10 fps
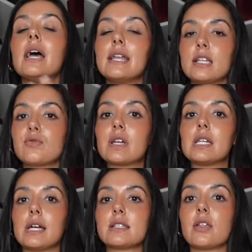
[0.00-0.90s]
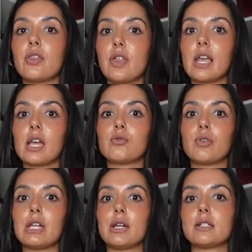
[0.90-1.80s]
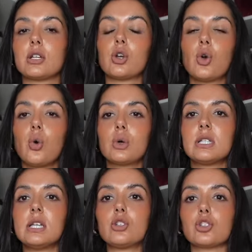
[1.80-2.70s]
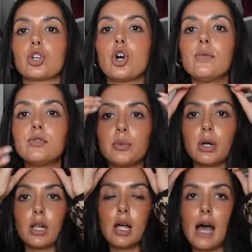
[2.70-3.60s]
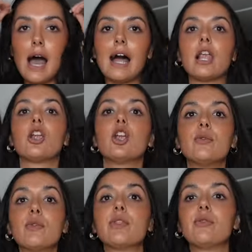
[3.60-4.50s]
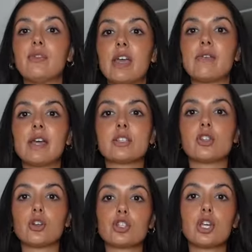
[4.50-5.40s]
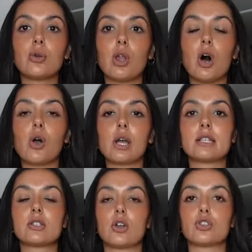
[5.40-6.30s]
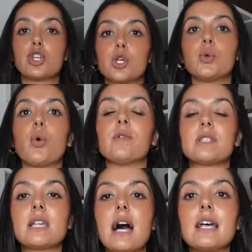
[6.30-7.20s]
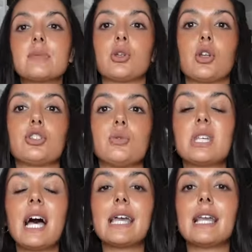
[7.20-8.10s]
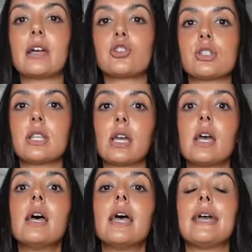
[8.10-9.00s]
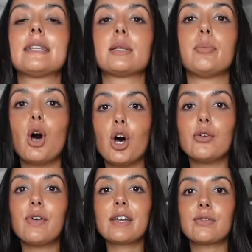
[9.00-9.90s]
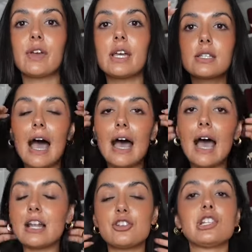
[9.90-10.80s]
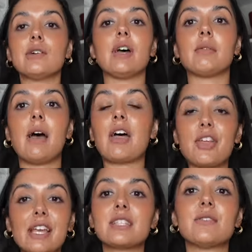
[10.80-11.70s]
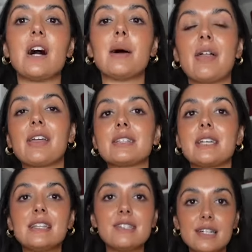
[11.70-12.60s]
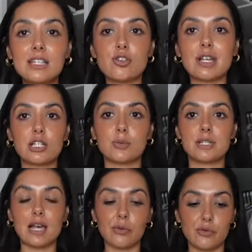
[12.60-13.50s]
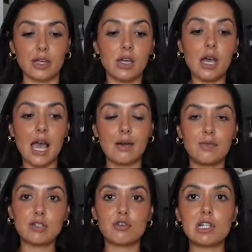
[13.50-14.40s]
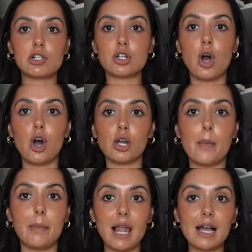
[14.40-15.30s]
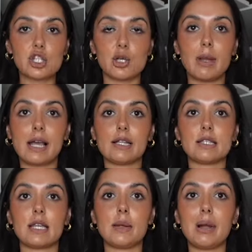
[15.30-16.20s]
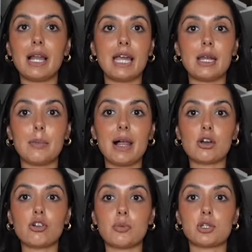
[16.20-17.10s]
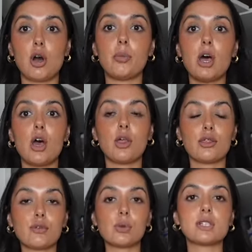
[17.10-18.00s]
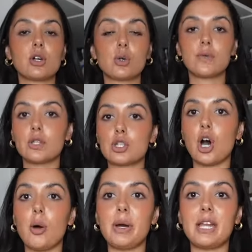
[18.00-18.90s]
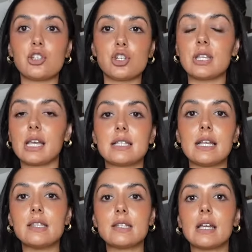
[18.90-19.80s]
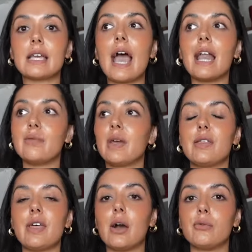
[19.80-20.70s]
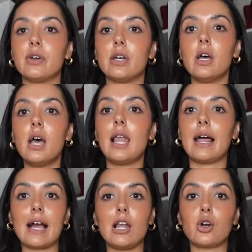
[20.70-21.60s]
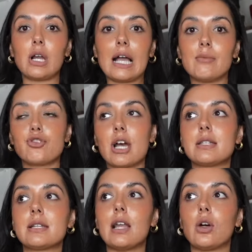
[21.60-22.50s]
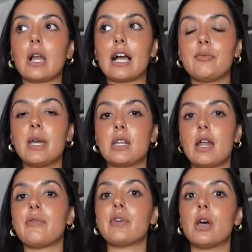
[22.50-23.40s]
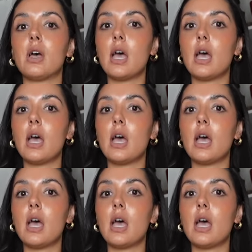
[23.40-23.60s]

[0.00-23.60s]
It is really nice and thick and really nice and cozy and just comfortable. I love the fit of it. It's not too long. It's not too oversized, but not too tight. Like, I just think it's the perfect fit. I just love it. I think it's a vibe. I think it's instantly dressed up, this outfit. I've literally just got on black gym leggings and a plain black crop top, threw this on over the top, and I just think it's instantly elevated the outfit. Like, I look like I'm dressed. I look like I've made an effort.